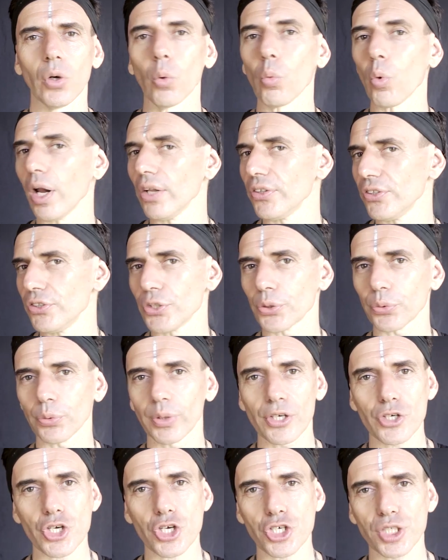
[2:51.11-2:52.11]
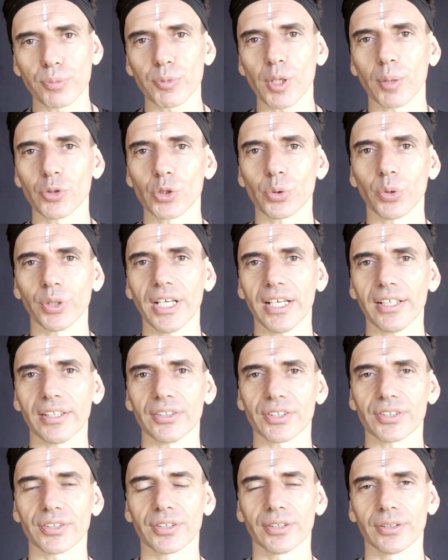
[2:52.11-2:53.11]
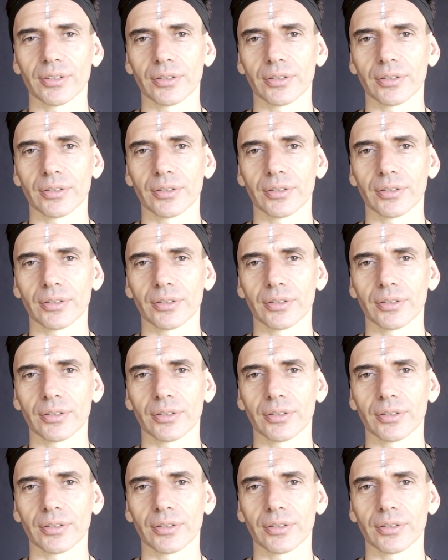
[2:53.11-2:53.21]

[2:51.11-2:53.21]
why did your relationship come to an end?